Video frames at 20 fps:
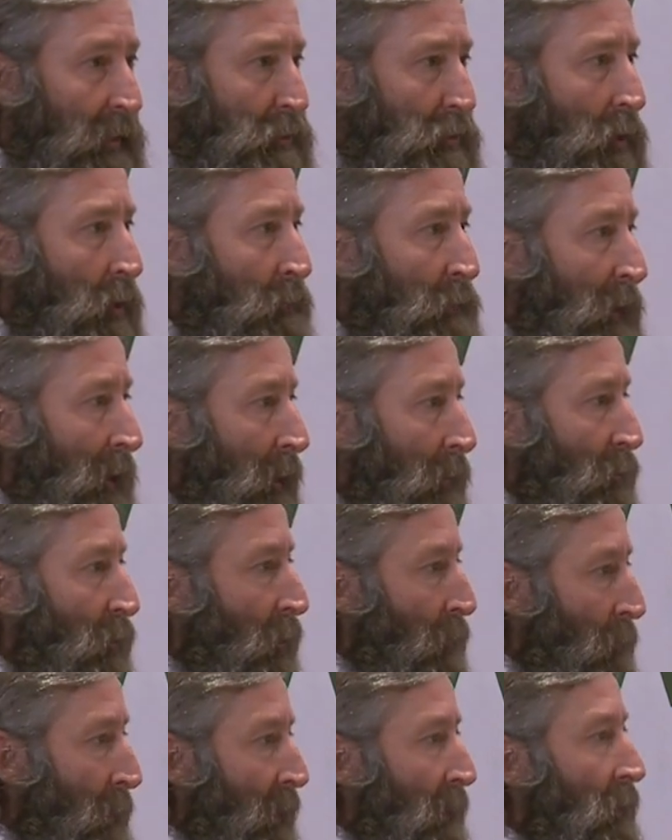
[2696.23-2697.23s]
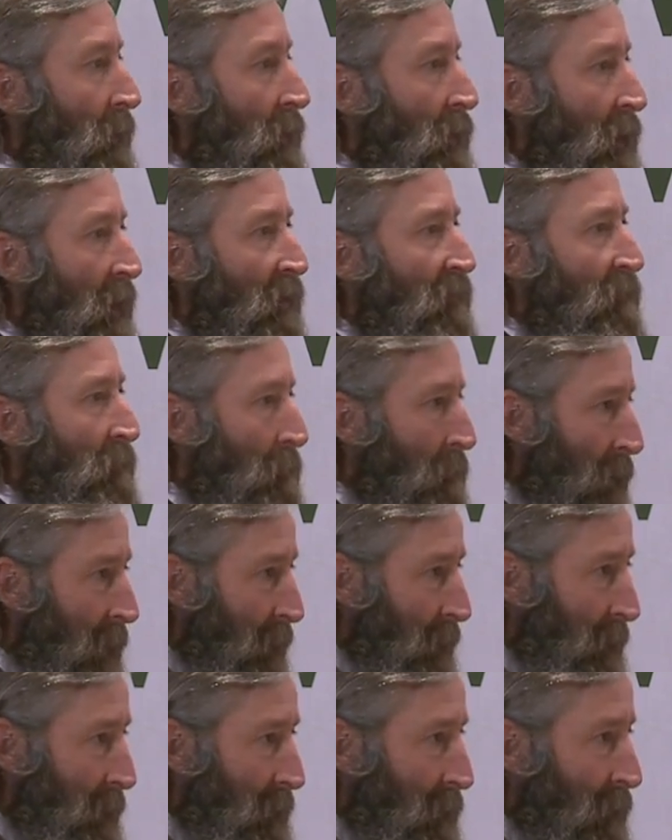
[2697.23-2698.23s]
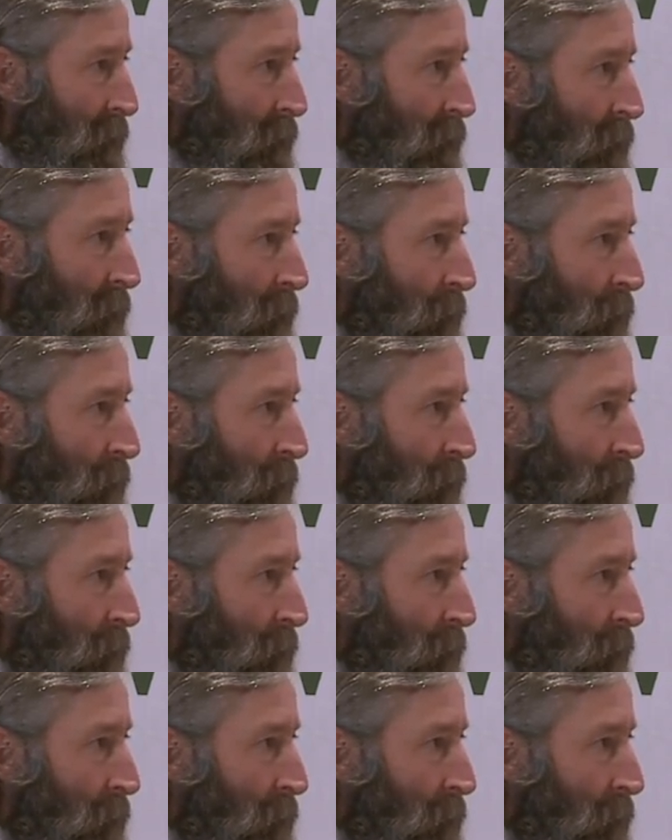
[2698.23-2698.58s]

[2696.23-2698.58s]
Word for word: should be able to make enough money